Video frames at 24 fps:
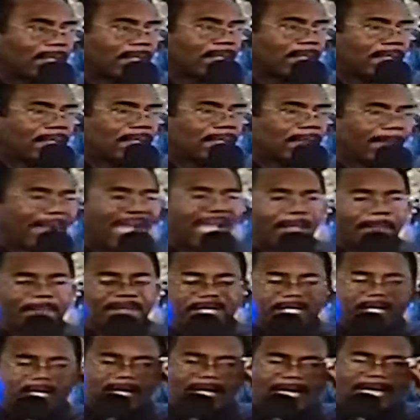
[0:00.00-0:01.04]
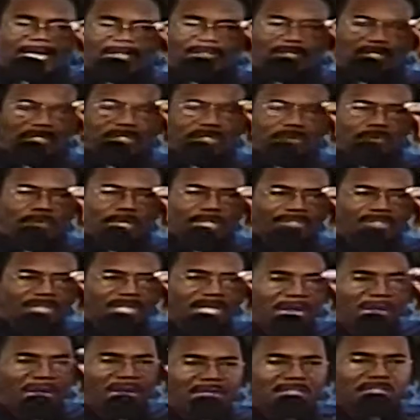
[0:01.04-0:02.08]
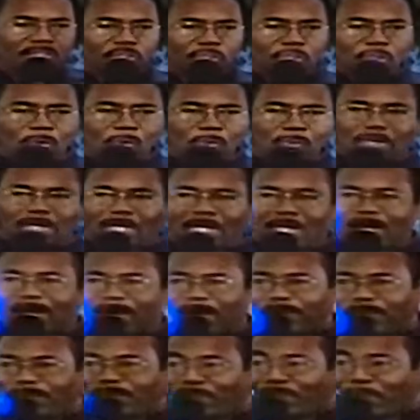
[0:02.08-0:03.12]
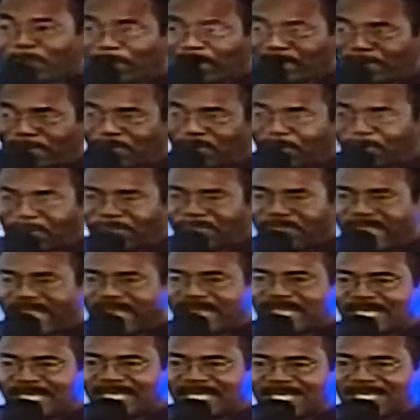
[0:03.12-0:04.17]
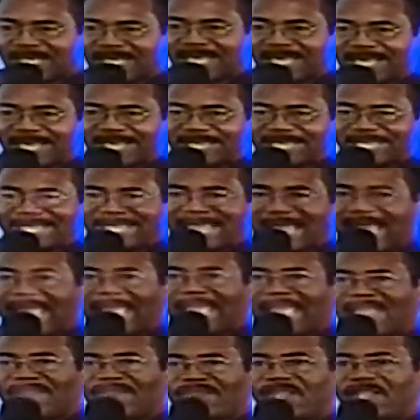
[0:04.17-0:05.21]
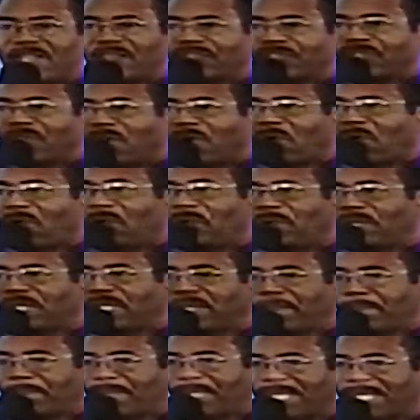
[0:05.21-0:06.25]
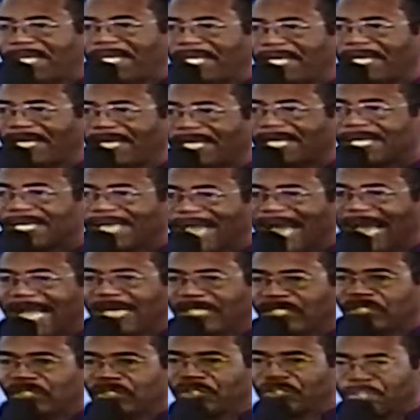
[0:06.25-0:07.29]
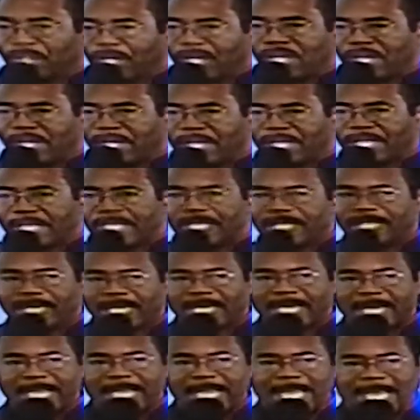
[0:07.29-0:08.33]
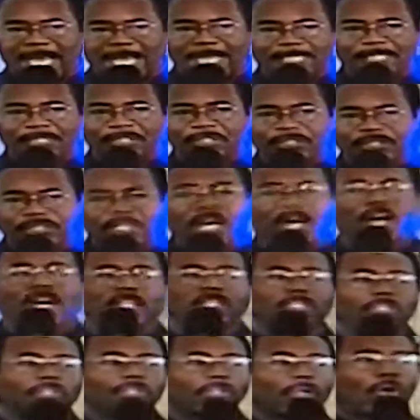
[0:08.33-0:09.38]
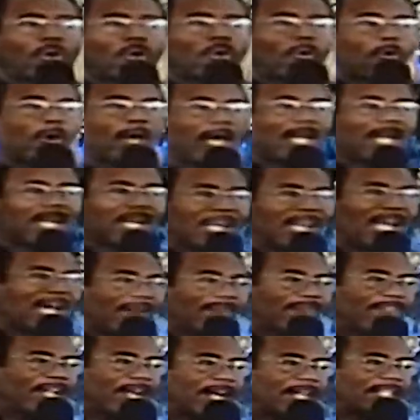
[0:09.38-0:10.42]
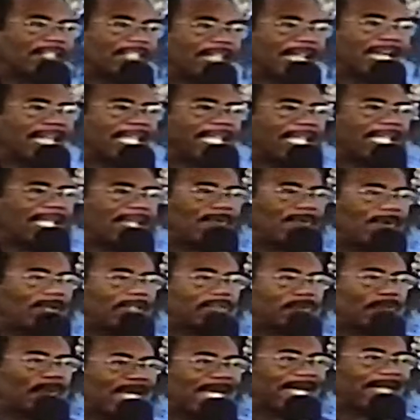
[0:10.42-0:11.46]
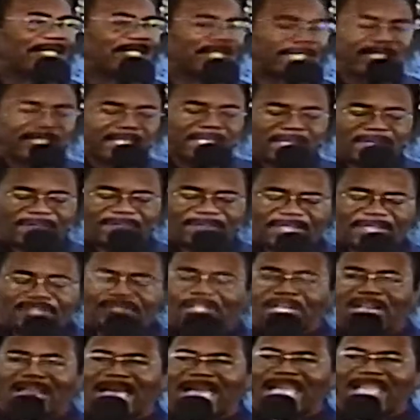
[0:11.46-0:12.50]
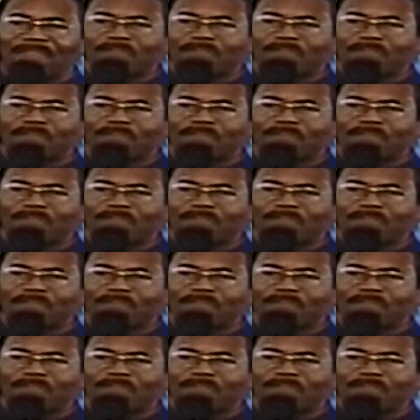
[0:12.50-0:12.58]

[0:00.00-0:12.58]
The Bible declares unto us, God so loved the world that he gave his only begotten Son. And his Son so loved us that he was willing to give his life.